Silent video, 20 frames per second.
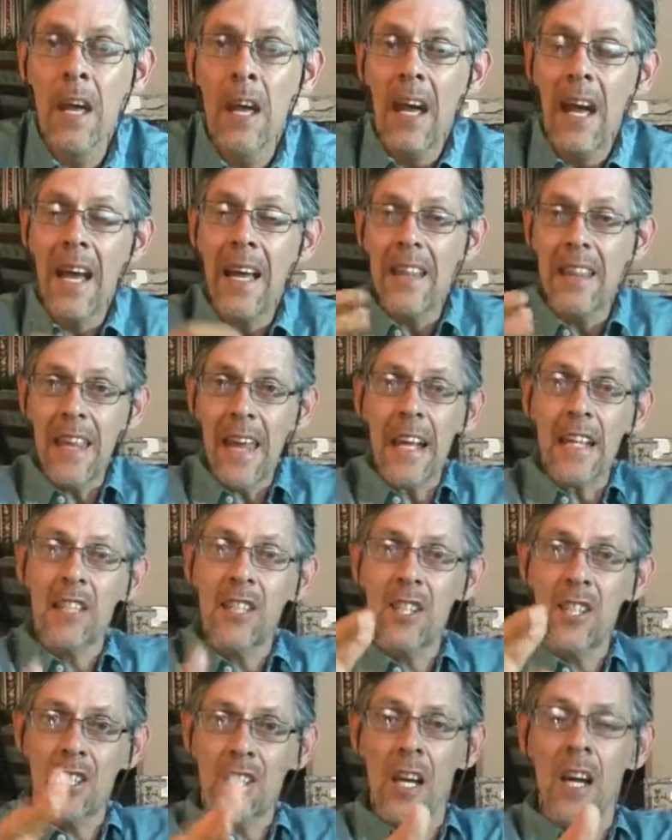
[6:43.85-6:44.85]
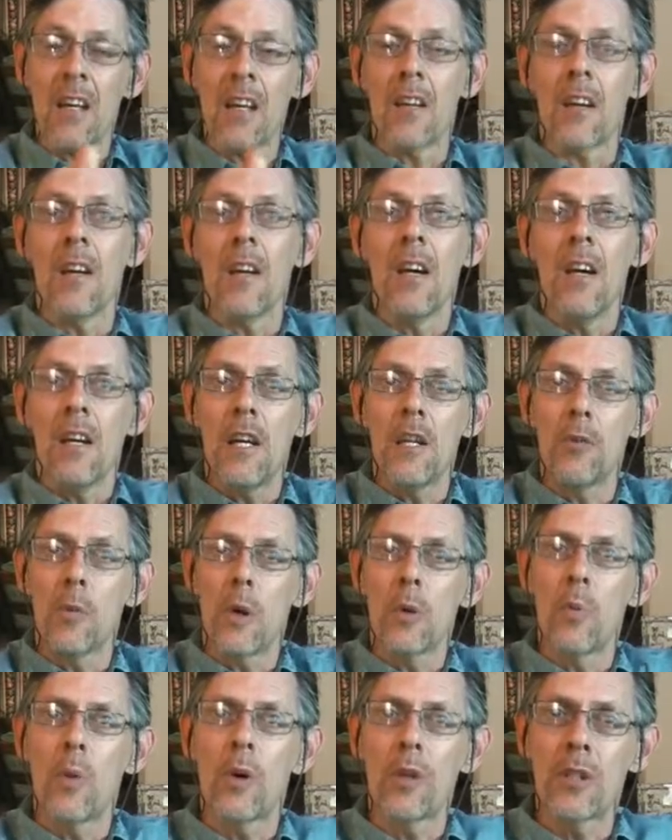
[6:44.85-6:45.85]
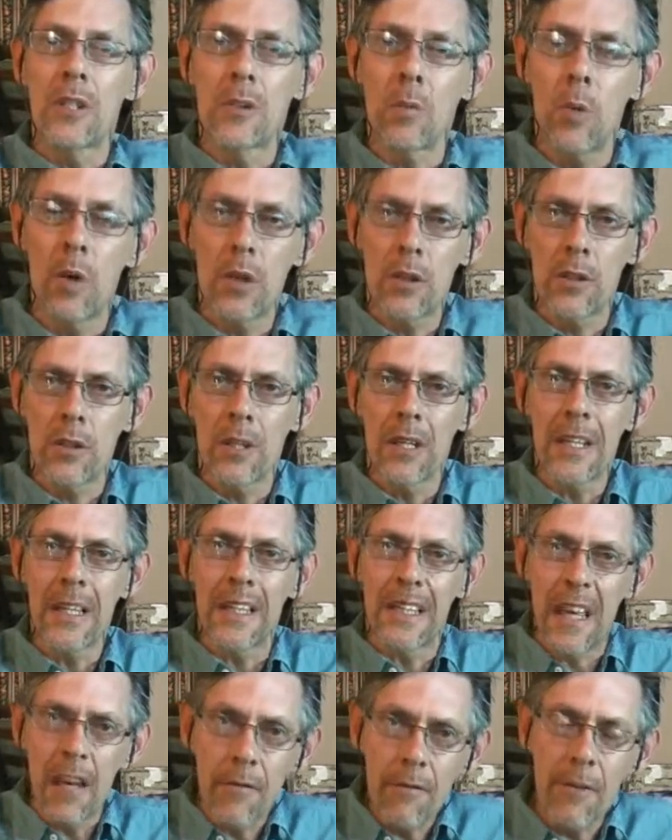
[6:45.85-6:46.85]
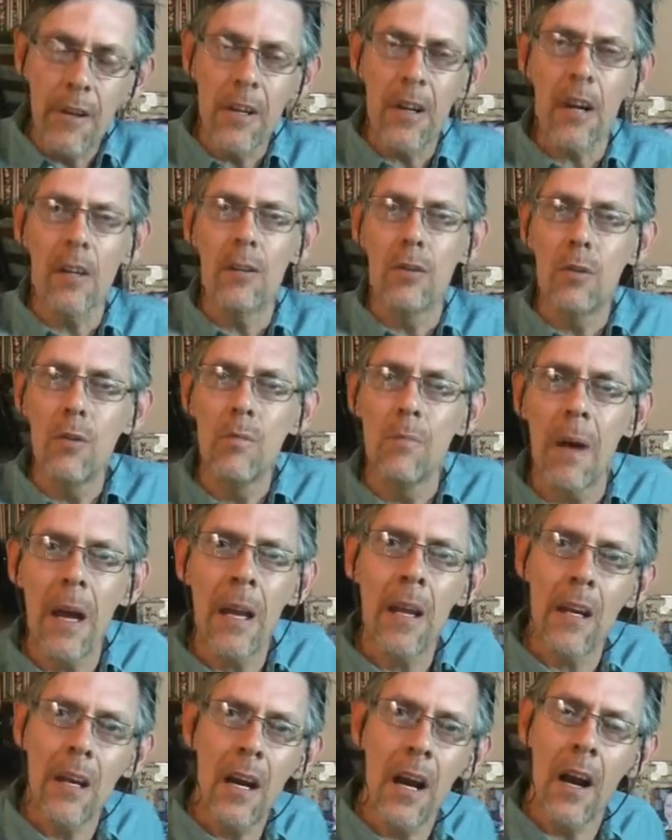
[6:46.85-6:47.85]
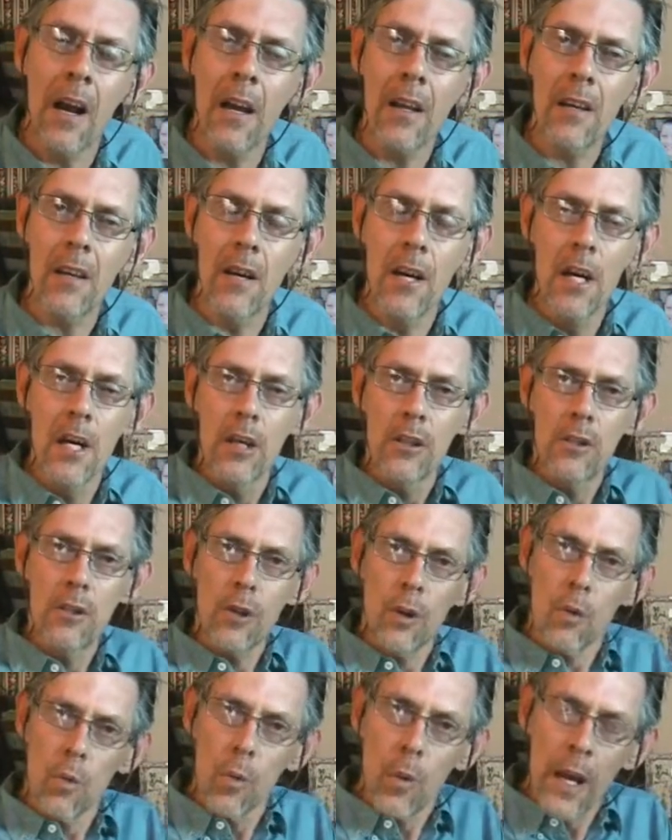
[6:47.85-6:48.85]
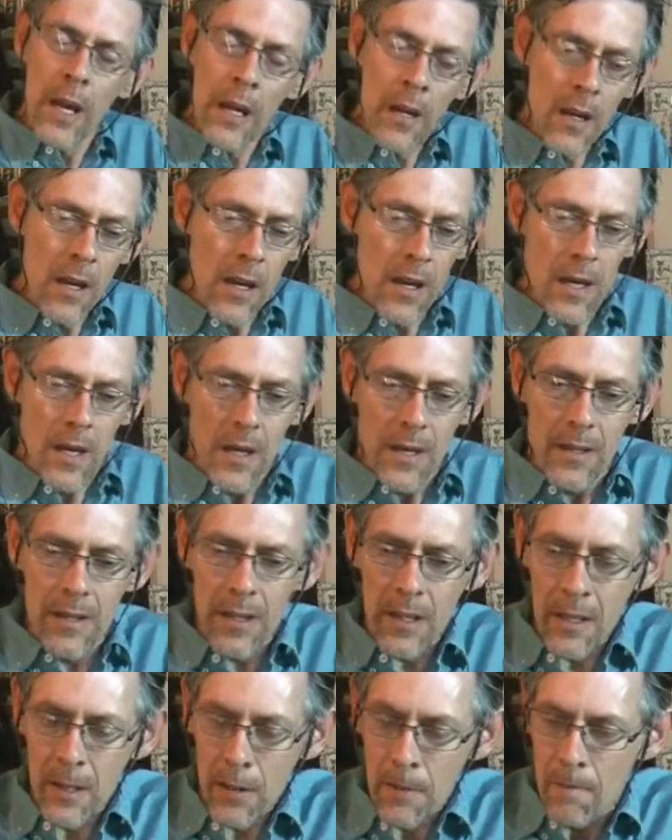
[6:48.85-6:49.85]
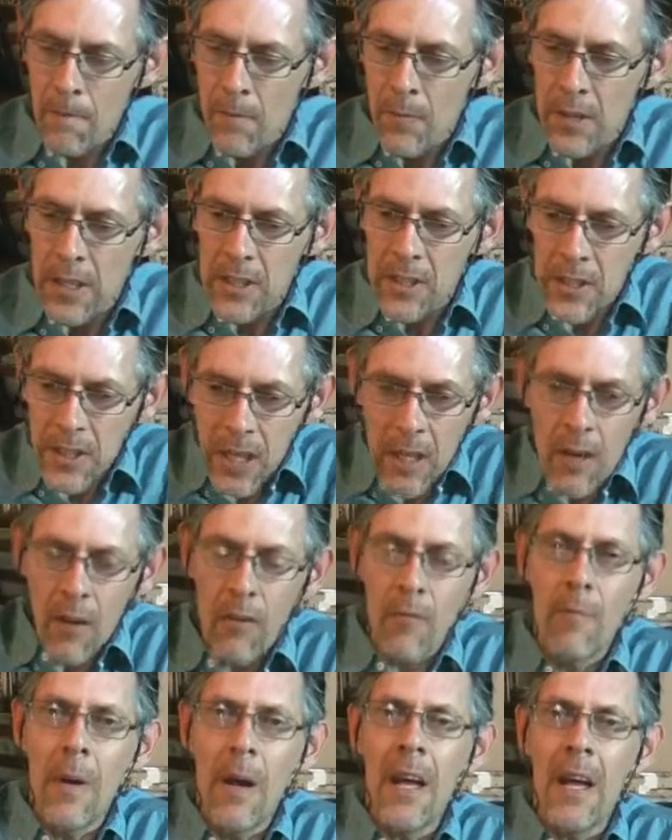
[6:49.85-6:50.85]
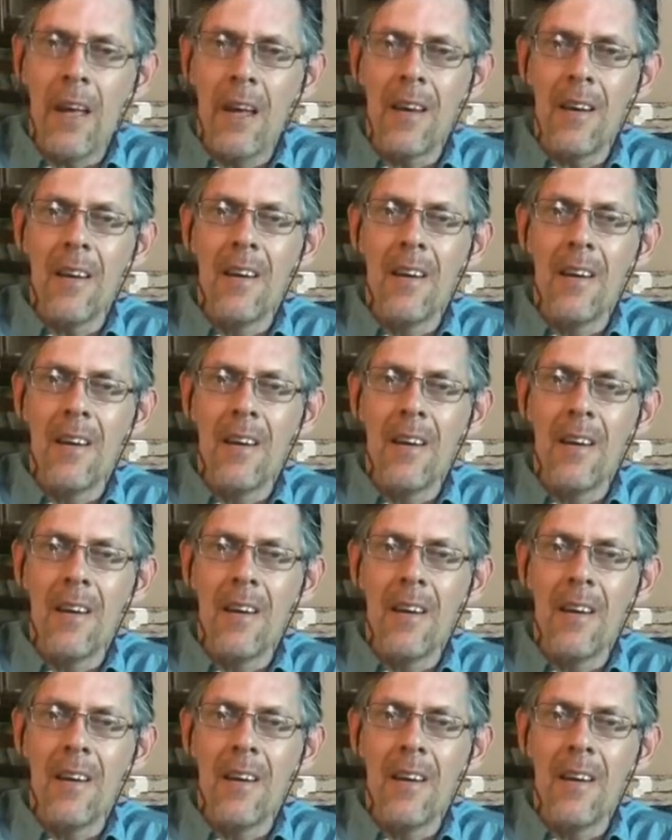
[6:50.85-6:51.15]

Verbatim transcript: And that Son is what was, was given unto mankind. So when the Son of Man